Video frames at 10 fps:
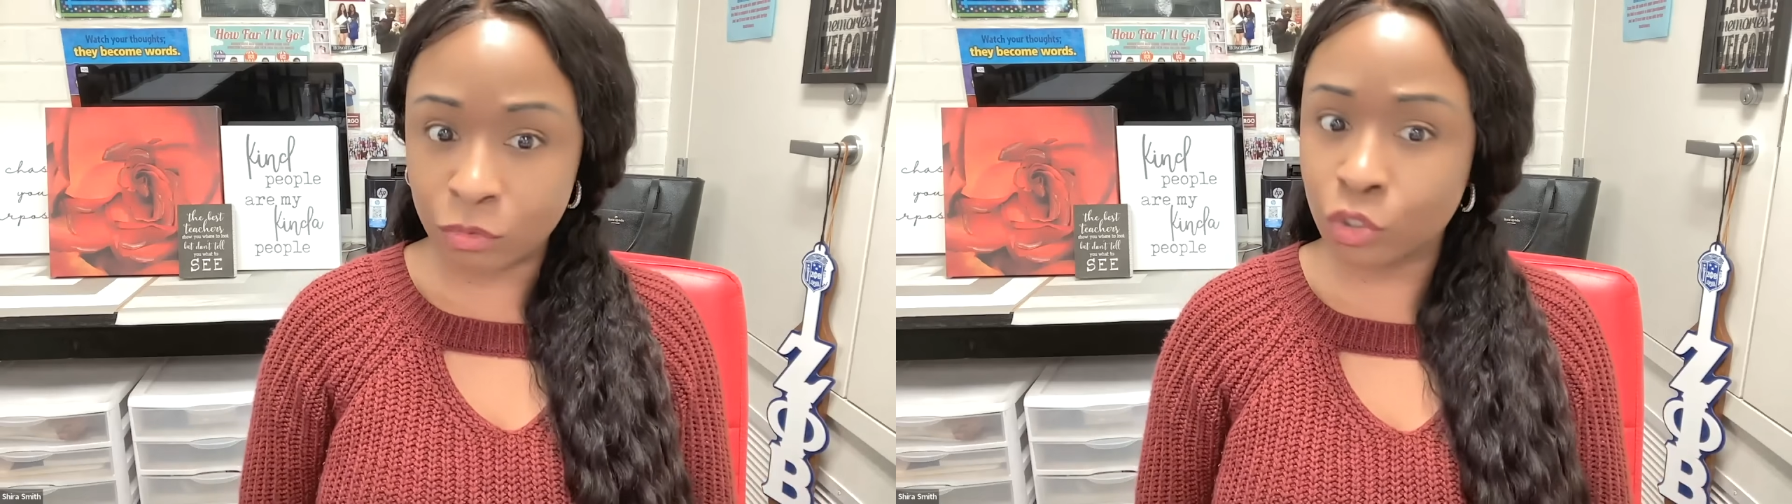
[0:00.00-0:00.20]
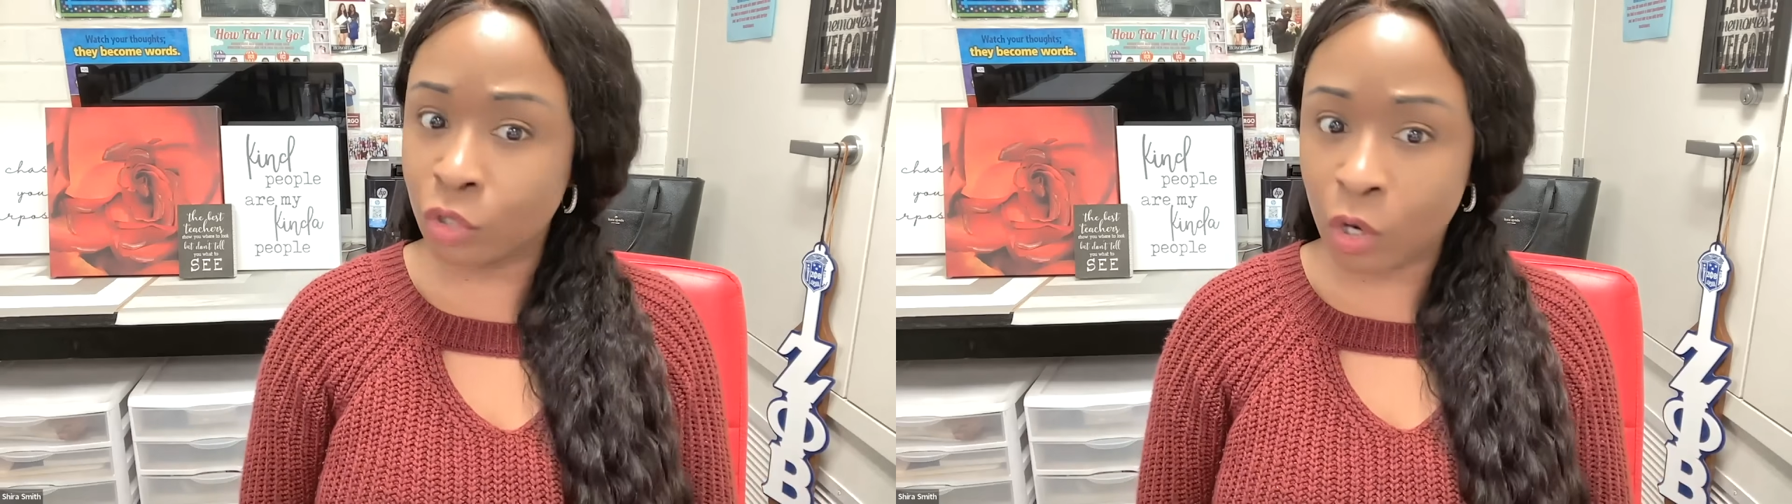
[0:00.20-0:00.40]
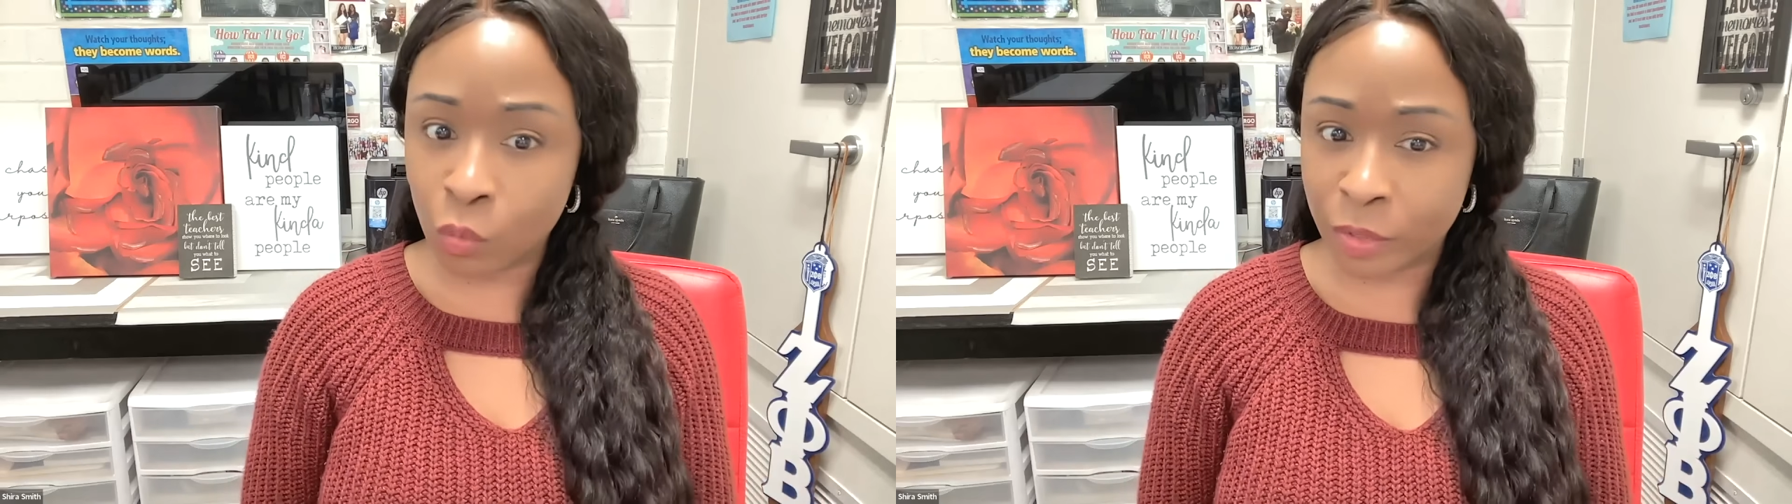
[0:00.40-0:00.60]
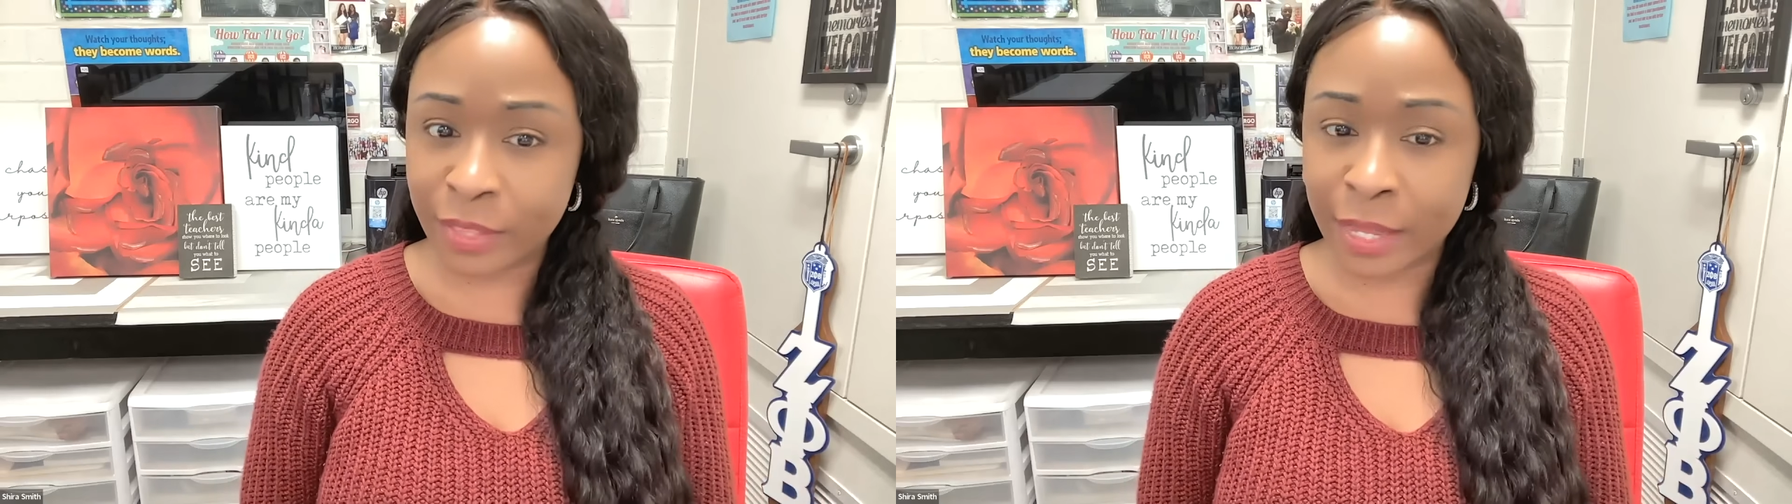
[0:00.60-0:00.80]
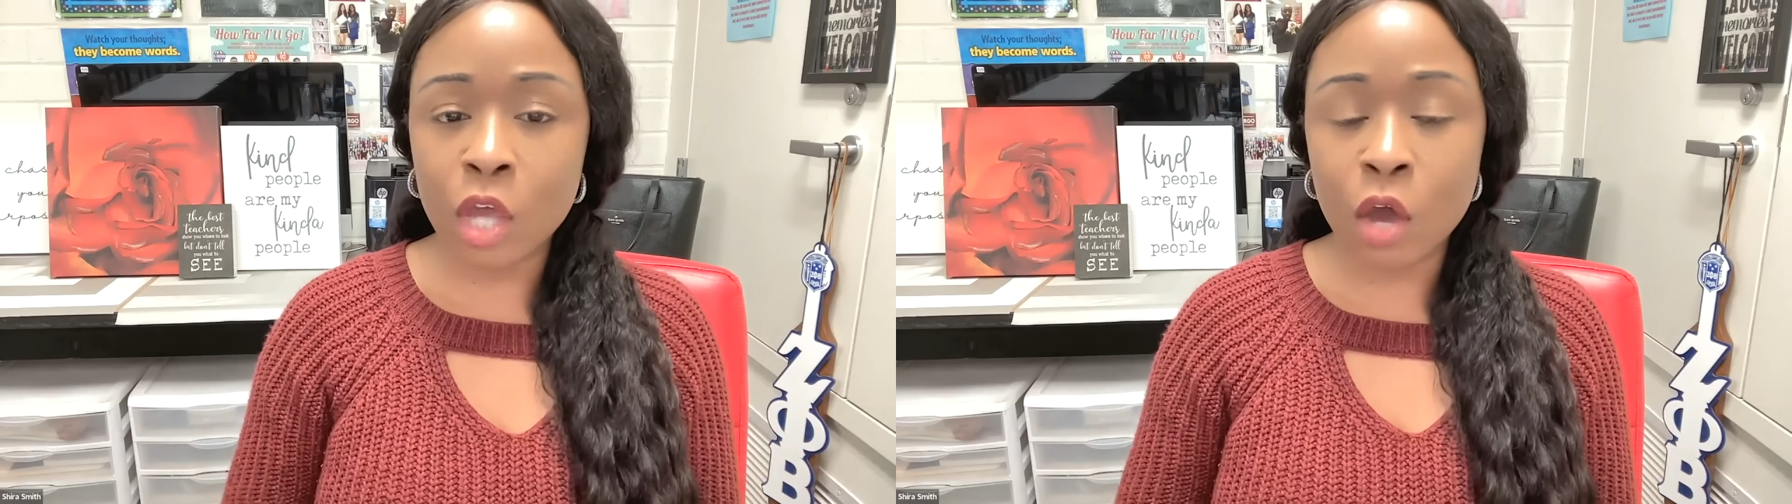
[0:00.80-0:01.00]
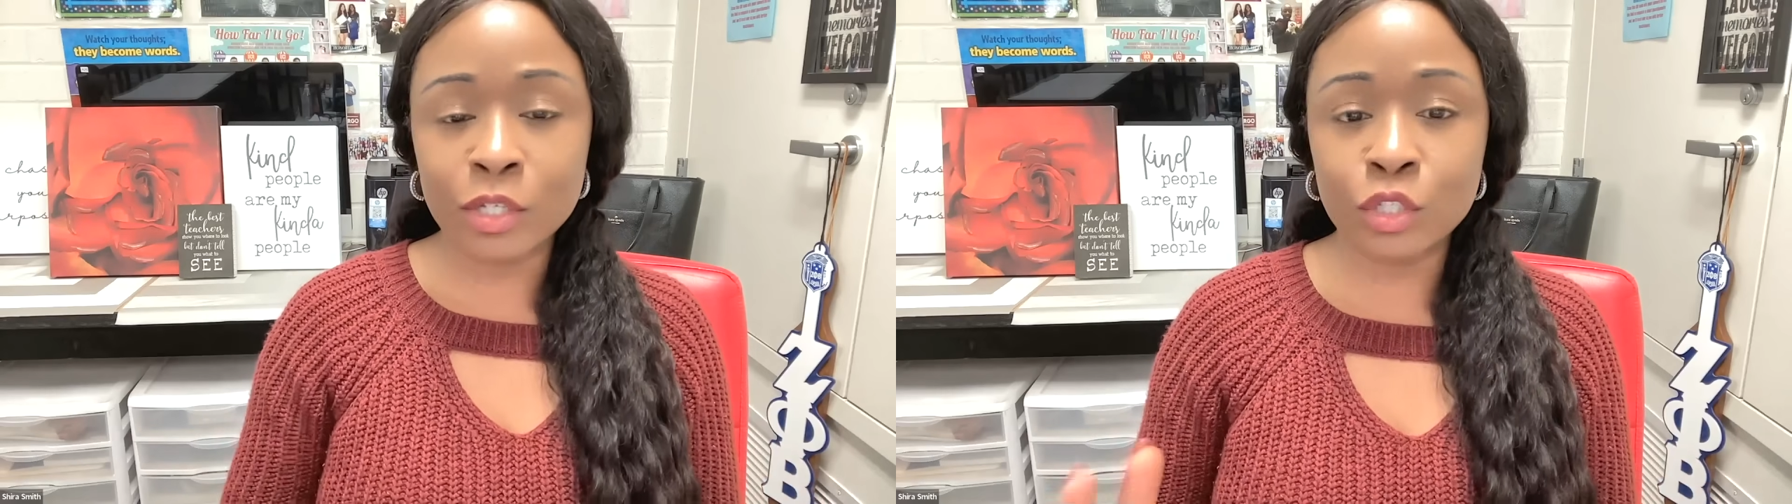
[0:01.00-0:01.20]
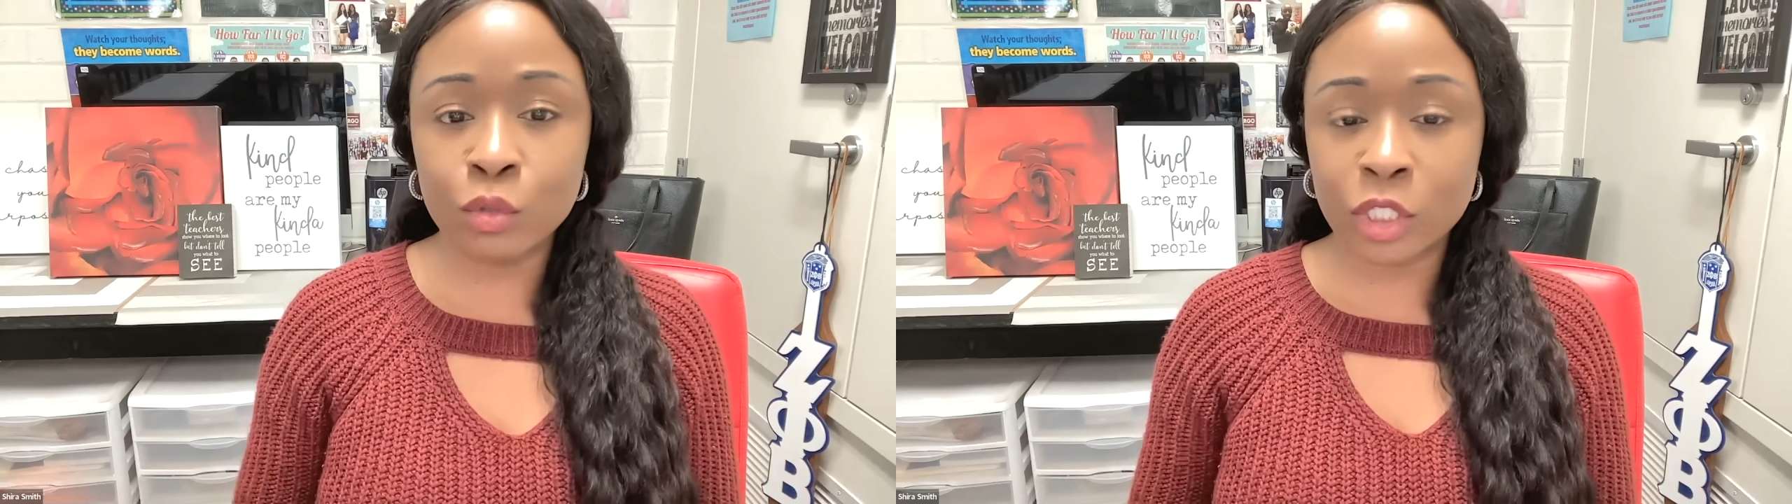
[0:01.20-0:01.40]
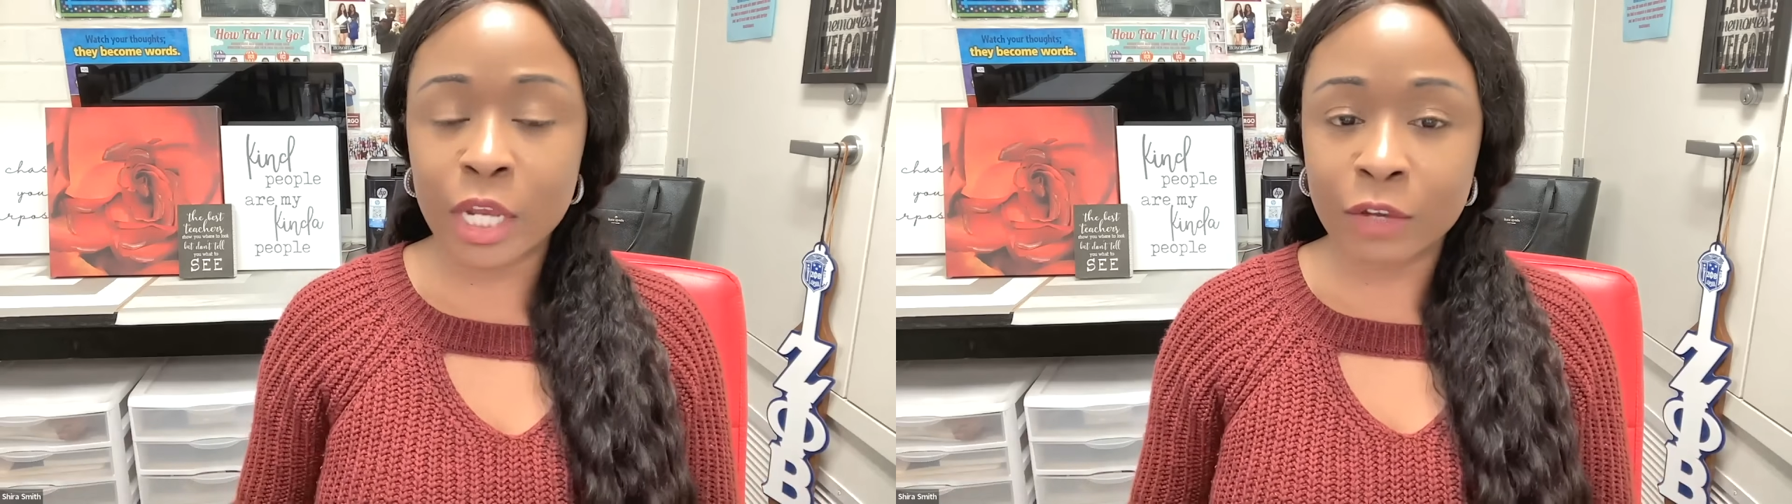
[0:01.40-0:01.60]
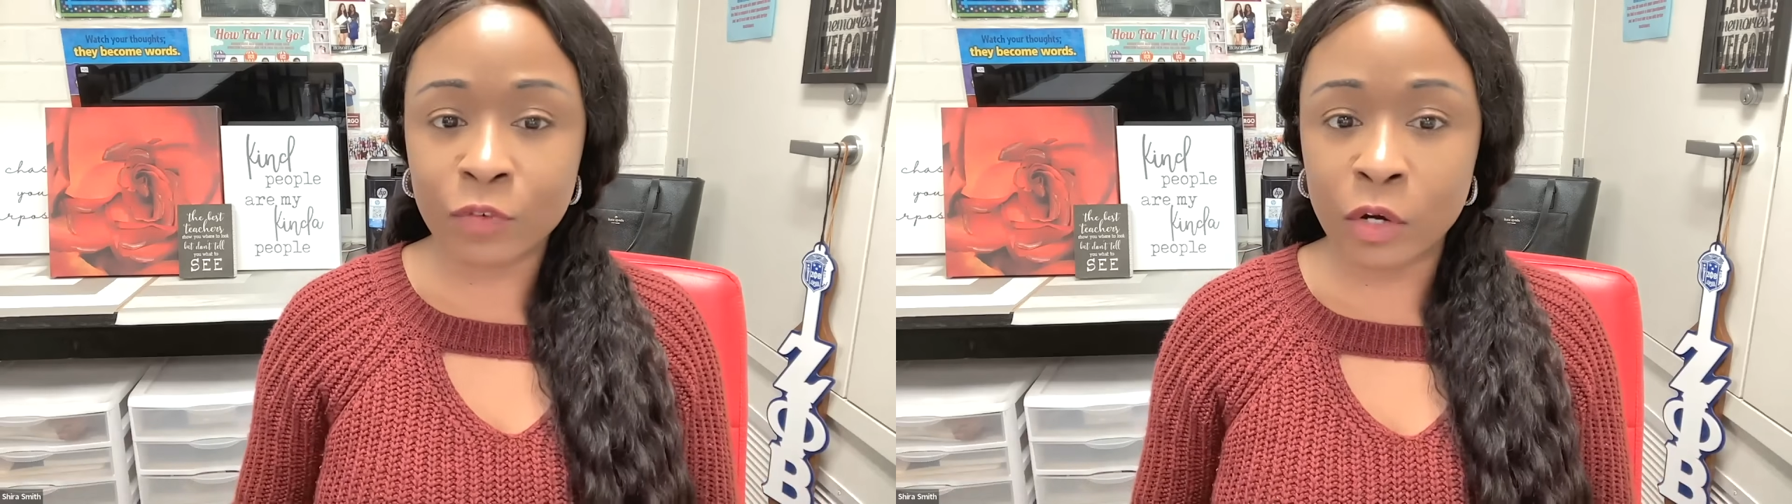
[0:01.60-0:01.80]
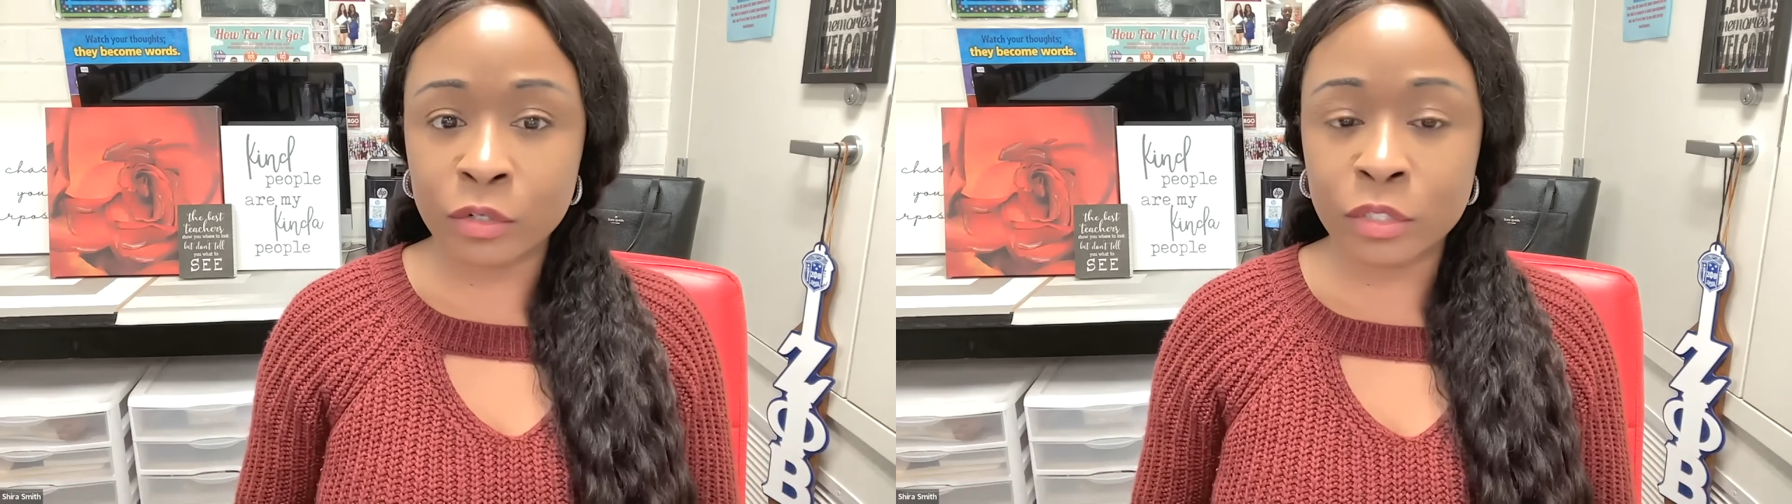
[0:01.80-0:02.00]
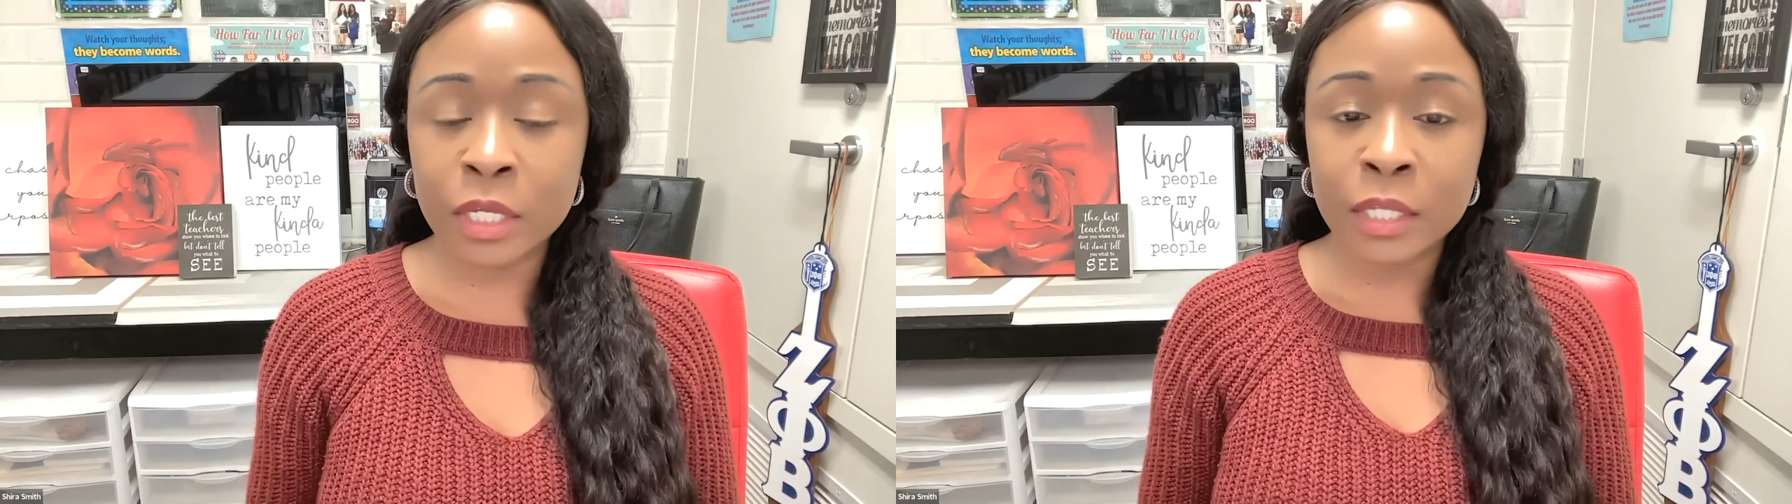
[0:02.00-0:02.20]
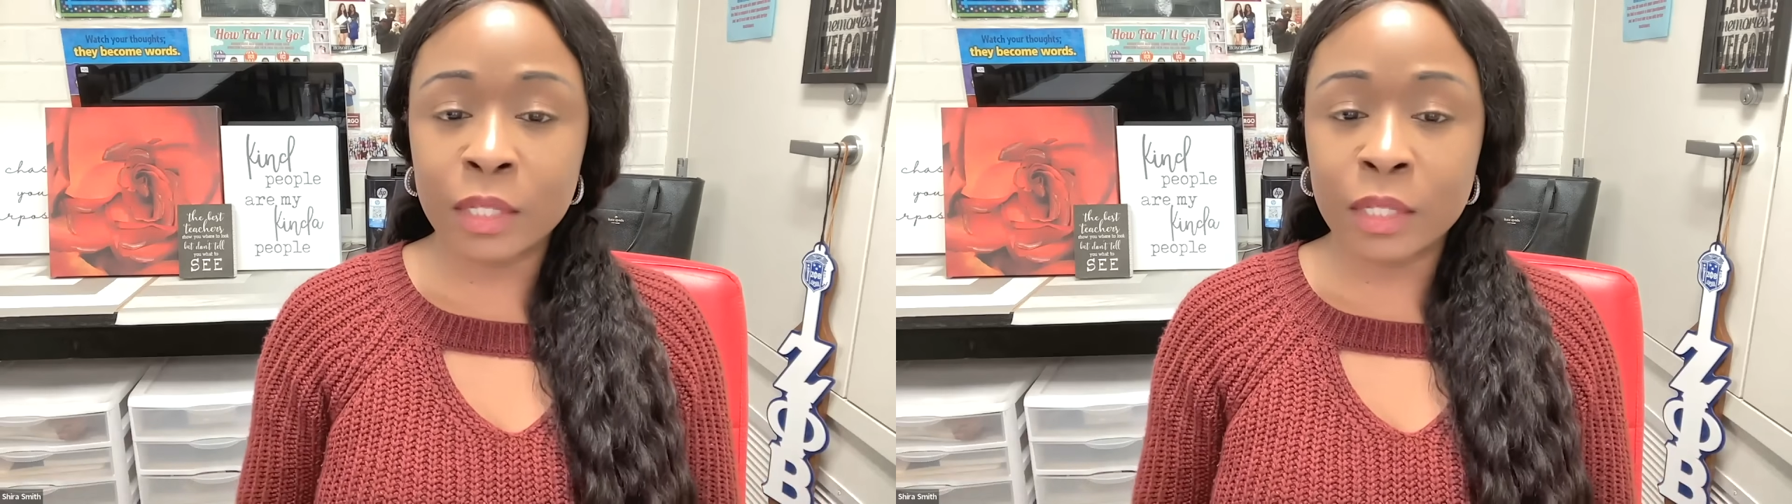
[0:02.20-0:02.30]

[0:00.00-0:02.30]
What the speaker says: You don't want that. So always do a check first